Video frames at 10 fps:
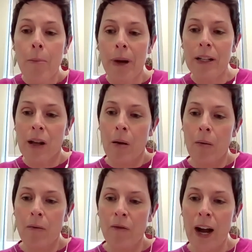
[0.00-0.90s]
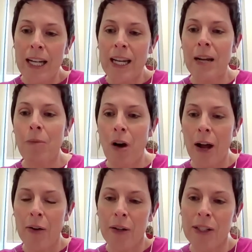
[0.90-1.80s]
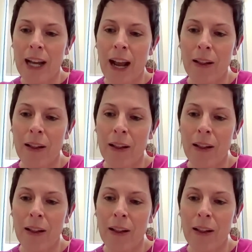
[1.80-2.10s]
but funding models